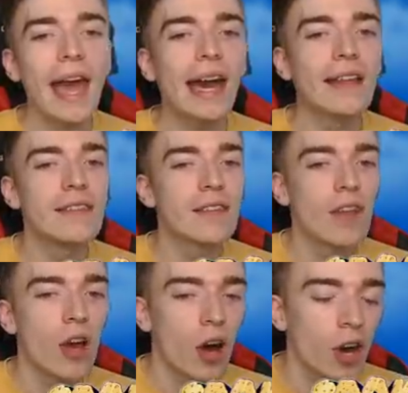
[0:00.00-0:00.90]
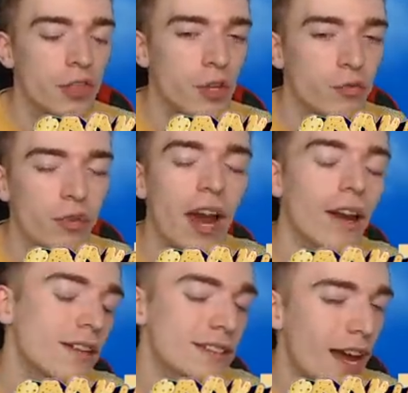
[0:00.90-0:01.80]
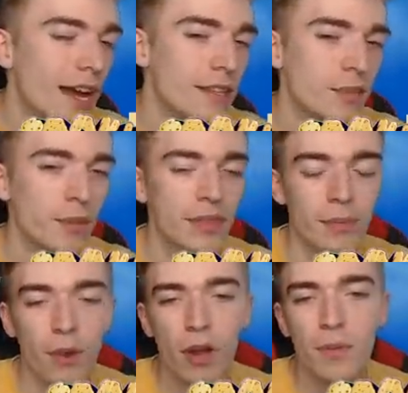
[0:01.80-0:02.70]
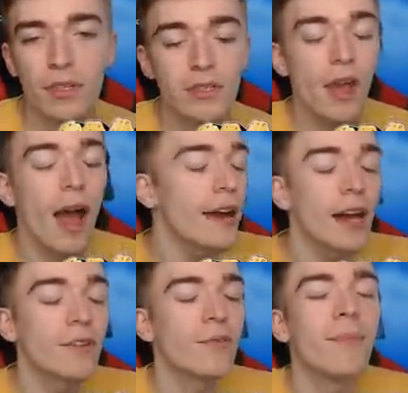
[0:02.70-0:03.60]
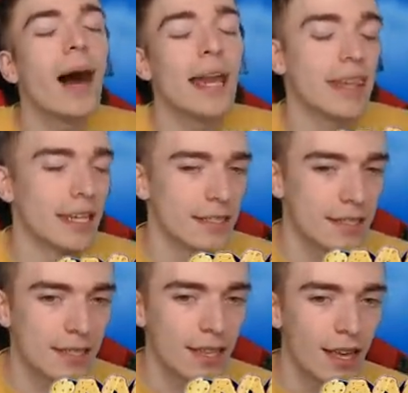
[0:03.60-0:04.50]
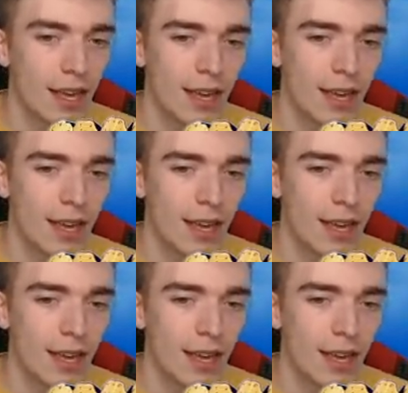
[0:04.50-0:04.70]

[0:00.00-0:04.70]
hands on the rarest item at the moment, because I can't even buy this.